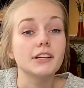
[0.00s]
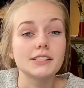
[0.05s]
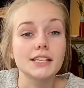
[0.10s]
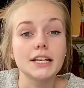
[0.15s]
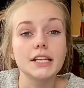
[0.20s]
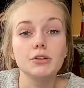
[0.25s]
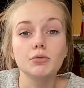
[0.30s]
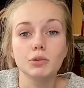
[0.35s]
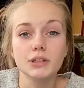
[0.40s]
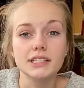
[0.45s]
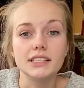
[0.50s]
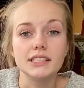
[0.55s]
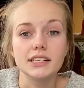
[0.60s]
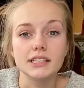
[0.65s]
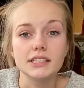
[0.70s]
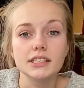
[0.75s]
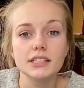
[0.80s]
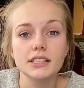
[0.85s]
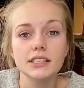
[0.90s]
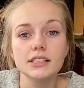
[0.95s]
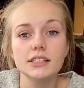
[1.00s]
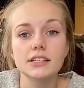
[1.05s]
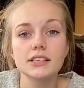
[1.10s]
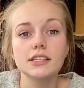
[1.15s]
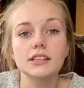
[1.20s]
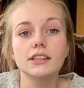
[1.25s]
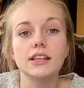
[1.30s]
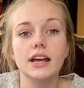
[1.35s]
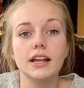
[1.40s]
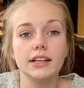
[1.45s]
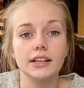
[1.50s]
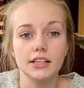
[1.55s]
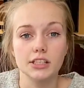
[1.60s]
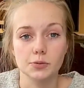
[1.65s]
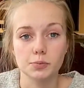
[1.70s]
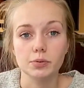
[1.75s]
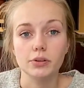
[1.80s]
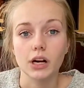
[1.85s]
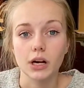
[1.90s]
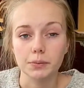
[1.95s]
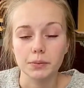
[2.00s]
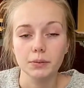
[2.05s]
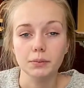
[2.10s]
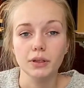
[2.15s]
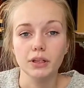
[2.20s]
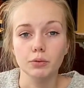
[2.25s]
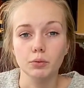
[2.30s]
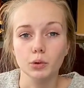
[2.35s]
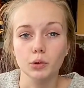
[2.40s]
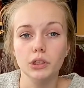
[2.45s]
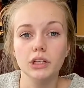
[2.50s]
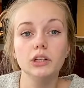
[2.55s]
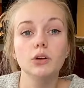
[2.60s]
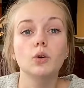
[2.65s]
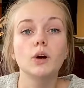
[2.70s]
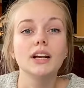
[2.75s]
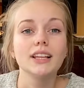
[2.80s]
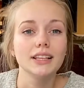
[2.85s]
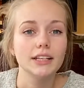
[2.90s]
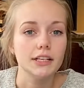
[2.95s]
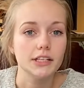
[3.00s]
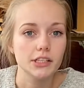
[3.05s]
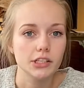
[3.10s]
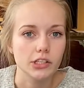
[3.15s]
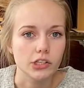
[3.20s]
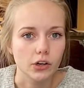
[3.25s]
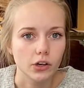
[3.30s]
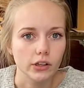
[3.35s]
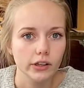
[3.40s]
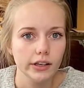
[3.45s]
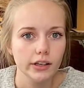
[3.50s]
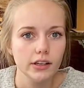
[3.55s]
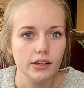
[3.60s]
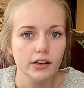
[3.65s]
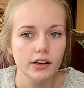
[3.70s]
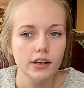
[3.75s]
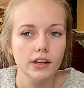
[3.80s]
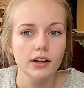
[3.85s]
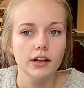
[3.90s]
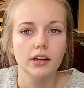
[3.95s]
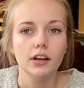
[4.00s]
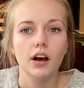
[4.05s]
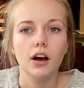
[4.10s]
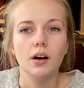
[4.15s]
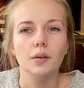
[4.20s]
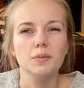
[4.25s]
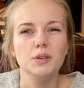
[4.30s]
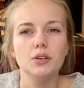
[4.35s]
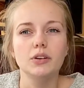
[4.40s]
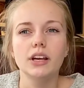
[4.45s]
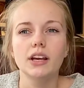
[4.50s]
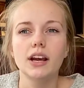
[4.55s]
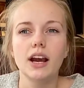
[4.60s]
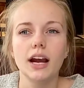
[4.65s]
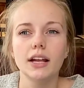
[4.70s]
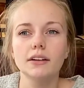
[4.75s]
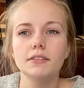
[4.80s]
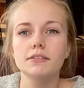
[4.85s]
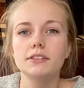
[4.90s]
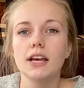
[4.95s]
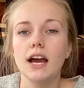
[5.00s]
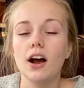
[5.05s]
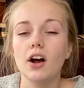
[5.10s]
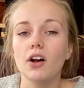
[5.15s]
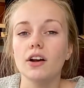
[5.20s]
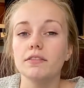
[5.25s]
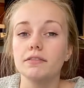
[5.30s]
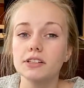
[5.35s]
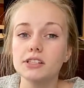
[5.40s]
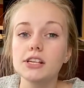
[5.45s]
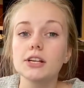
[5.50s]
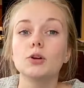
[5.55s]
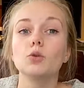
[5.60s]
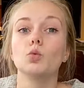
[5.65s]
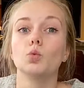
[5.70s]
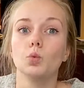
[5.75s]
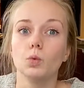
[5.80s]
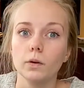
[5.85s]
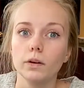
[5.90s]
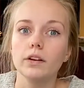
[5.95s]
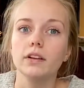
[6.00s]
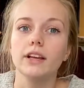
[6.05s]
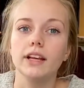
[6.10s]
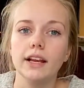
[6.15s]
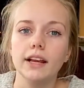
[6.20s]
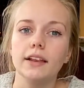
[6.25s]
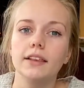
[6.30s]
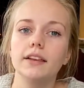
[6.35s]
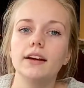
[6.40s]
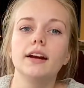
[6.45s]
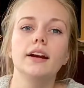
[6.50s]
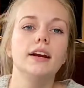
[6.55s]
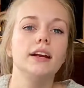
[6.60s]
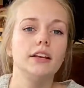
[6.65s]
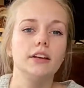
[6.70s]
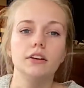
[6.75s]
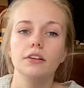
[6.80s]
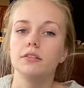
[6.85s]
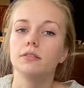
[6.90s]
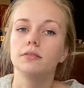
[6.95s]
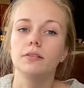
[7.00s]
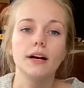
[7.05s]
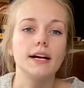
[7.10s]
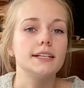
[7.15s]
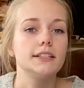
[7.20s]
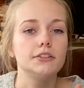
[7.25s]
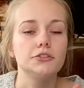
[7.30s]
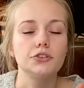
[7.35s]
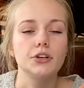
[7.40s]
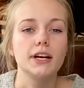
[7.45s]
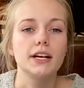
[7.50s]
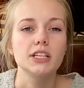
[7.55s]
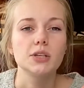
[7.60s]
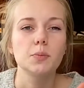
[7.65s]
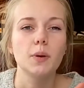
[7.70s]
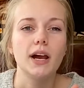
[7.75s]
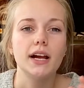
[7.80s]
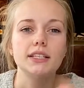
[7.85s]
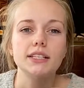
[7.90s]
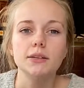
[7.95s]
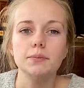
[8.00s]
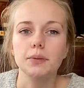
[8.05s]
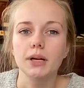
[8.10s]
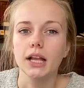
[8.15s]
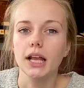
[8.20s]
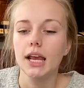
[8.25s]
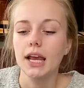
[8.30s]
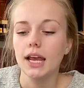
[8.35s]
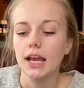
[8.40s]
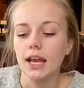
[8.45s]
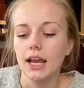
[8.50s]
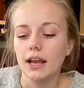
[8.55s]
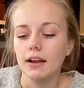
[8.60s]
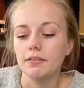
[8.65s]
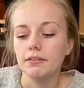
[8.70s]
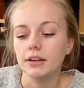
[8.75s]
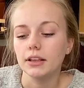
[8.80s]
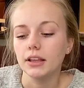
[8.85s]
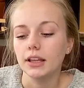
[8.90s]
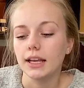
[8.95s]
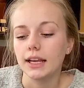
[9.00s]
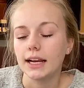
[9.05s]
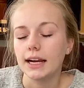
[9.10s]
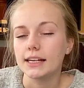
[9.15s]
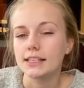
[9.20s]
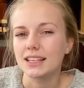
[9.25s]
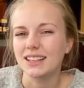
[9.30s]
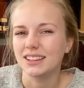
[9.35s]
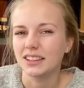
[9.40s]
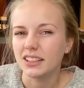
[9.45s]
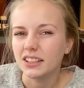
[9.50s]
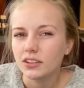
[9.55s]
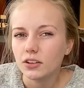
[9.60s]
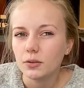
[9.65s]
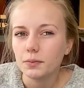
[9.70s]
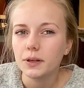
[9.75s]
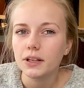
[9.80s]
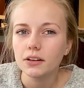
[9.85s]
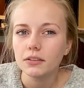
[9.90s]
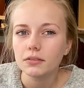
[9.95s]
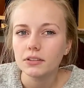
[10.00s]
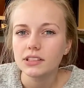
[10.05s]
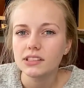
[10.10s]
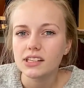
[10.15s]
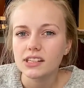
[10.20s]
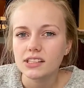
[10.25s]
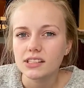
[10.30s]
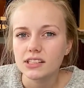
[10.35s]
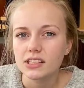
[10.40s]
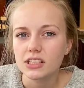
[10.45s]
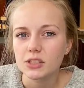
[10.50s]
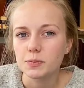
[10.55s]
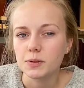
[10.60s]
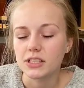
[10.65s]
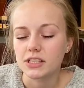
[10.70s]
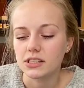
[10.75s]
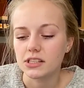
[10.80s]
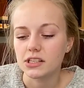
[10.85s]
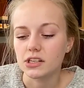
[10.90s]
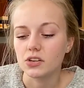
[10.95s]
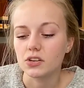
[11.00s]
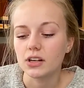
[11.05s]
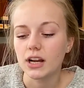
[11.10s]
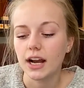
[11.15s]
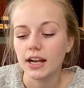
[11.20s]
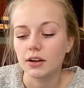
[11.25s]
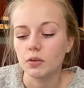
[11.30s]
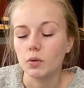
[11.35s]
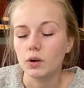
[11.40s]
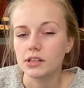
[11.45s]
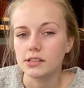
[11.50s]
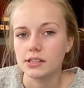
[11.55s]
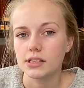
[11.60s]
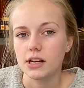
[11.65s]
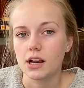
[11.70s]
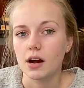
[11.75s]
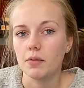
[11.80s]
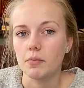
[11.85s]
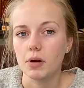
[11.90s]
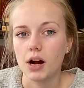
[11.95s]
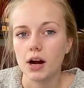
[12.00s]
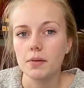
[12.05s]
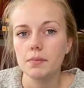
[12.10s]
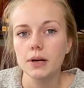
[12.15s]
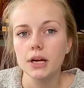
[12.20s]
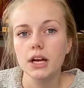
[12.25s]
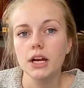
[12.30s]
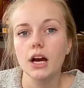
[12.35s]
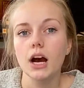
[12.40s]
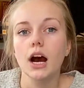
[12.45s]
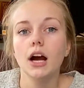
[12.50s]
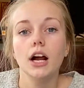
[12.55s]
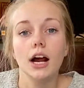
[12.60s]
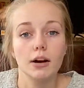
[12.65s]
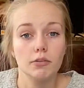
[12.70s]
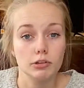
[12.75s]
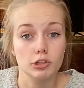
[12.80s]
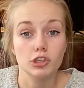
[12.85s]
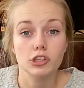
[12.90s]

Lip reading: resistance, then it's probably rooted or at least started. You can kind of tell if it's like really in there, you're fine to transplant it. But if it like has a little bit of resistance but still kind of wants to come up, I would just